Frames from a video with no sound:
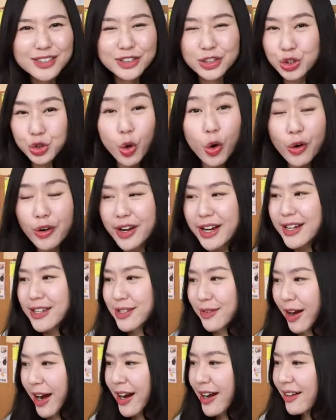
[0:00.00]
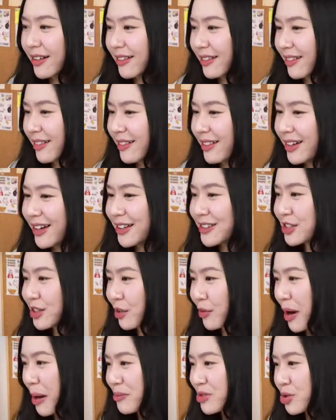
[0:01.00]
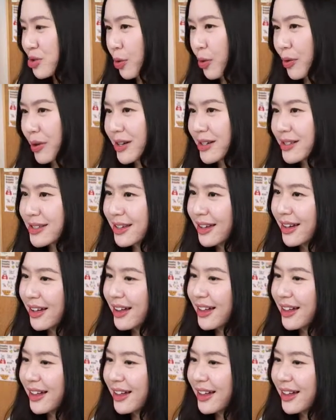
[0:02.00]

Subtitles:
stories, right? Instagram stories.